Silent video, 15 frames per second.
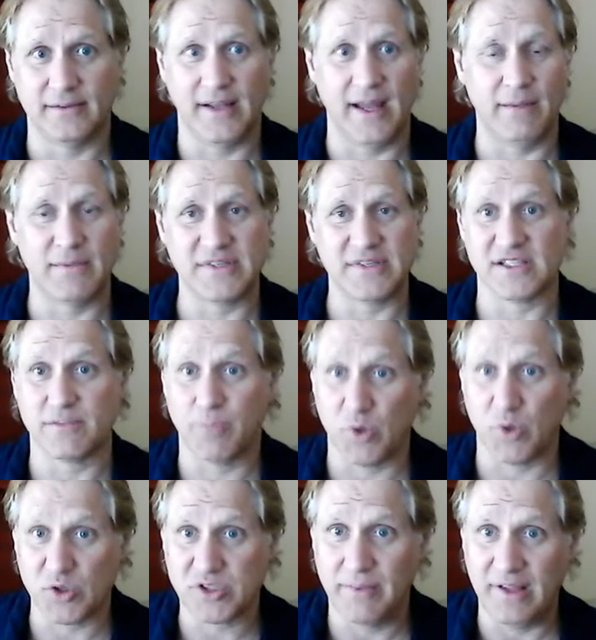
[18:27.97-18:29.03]
Edmonds is
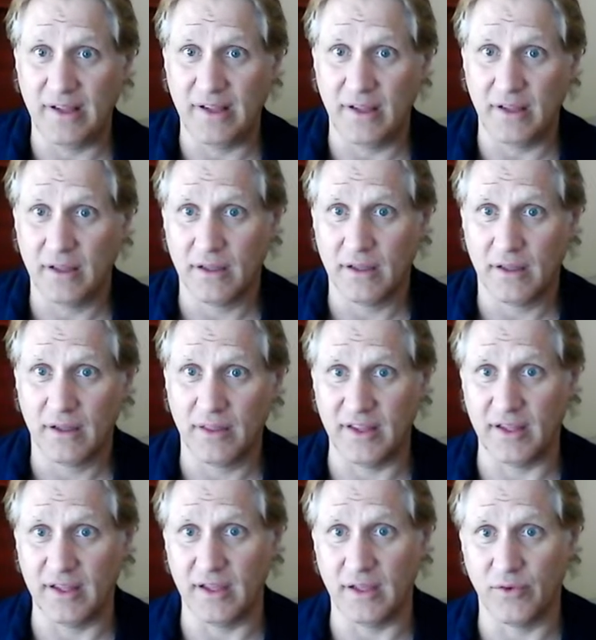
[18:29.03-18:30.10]
supposed to be
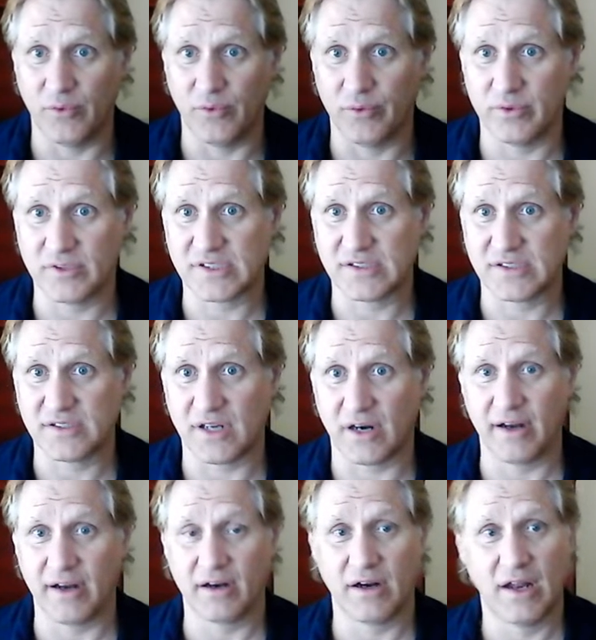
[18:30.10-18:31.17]
the
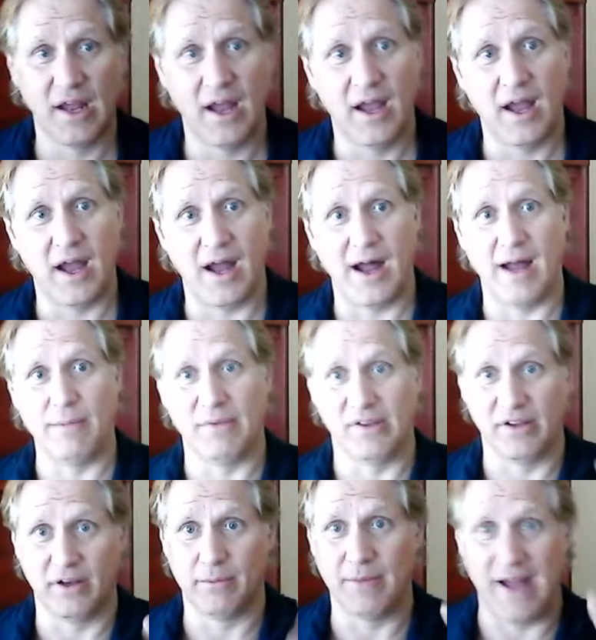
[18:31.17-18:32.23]
starter.
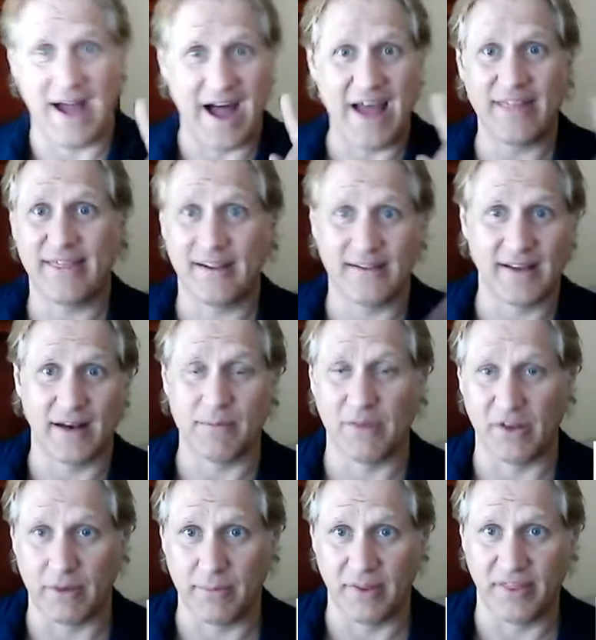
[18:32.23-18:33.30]
I think that I'm a
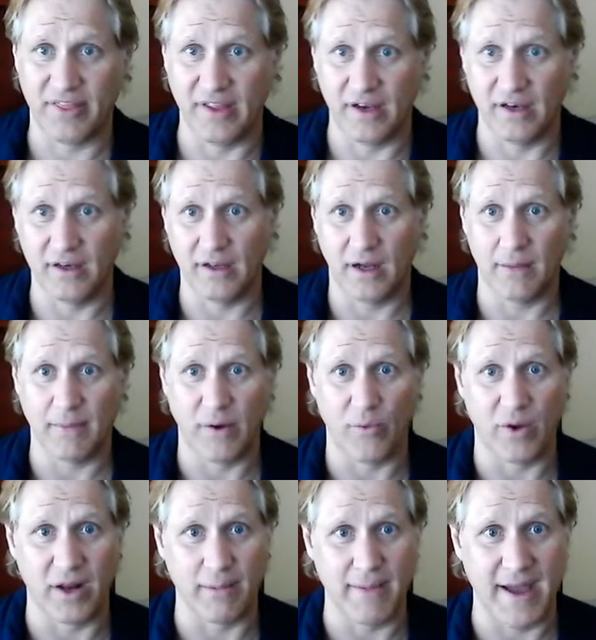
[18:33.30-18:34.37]
little bit thin on my
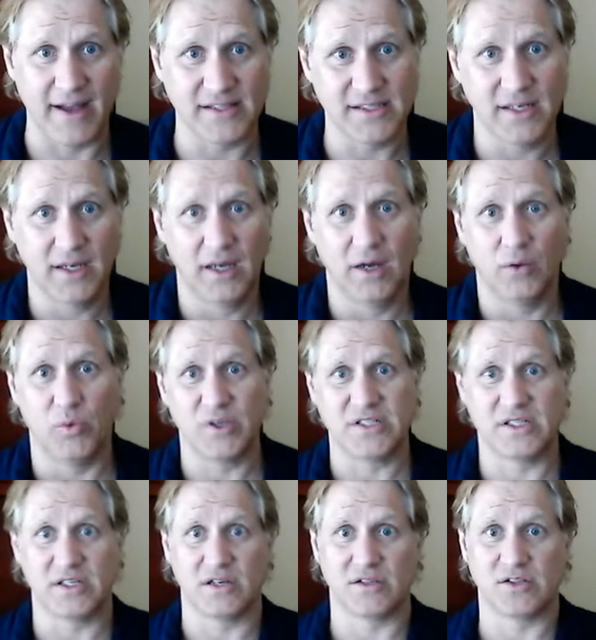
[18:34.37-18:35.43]
running backs, which
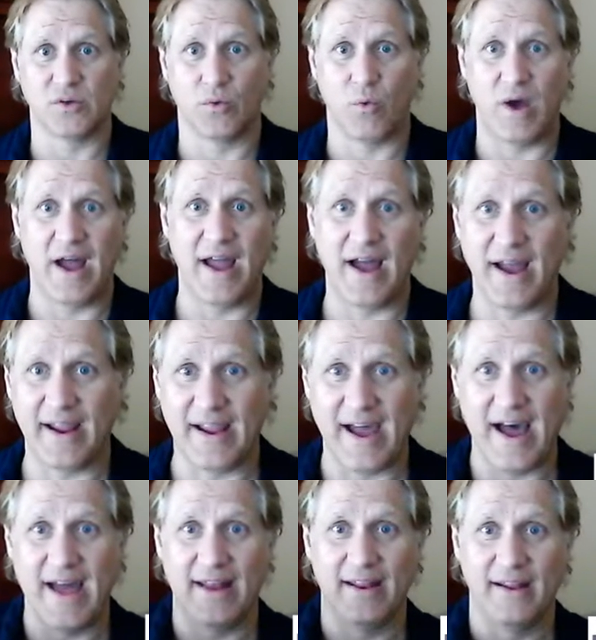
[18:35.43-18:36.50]
is also why I
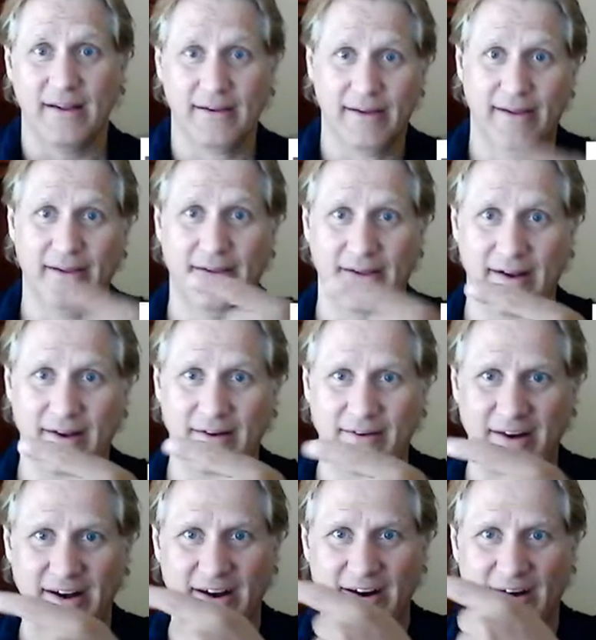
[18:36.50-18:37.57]
got,
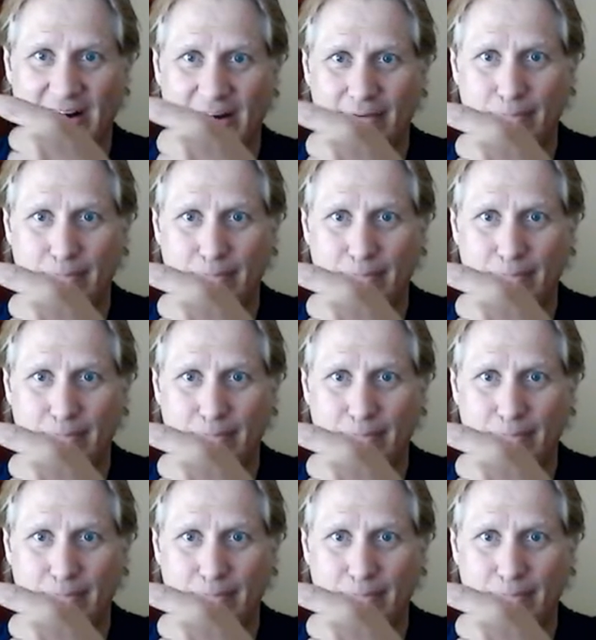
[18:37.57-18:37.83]
right here,